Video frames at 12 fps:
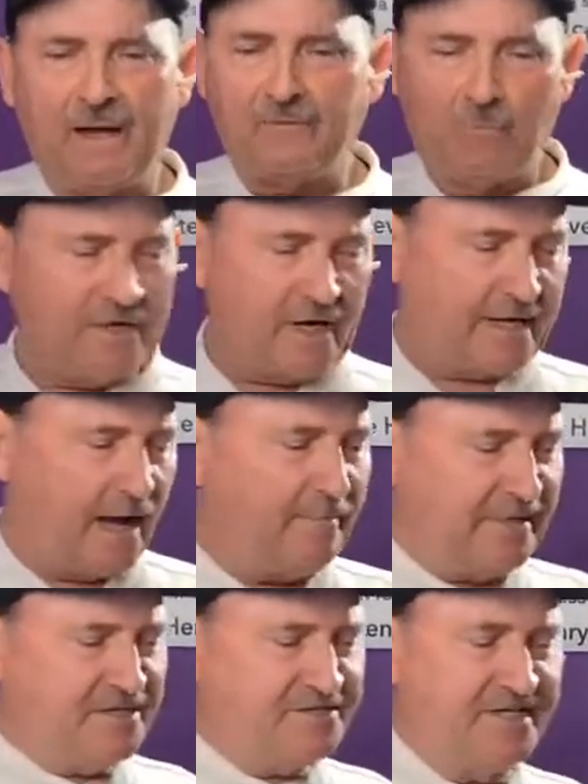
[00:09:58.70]
What
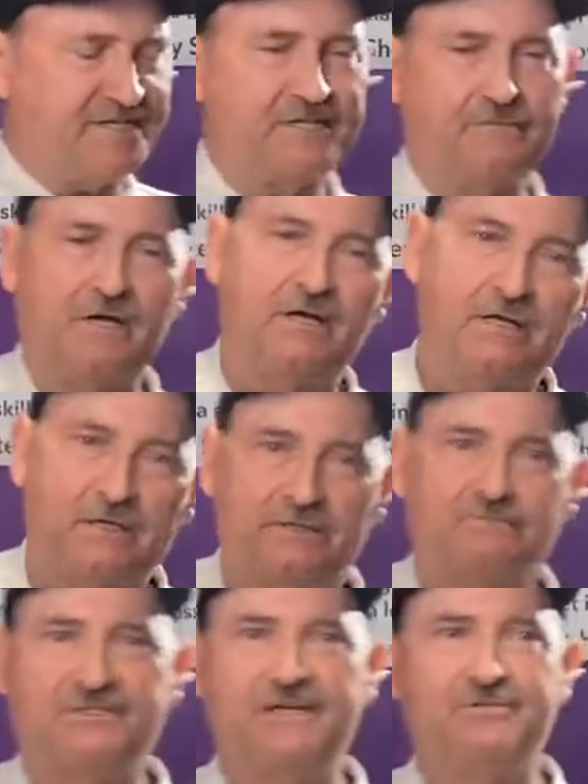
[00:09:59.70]
accompanies this?
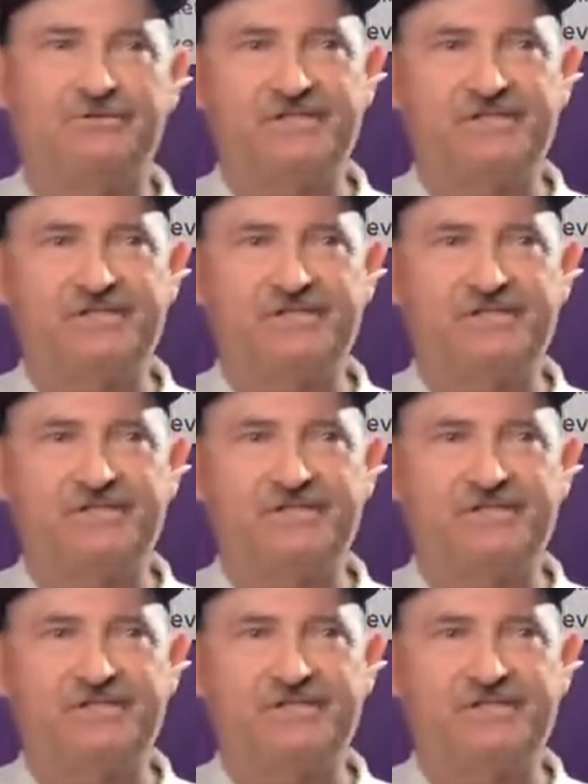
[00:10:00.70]
Caesar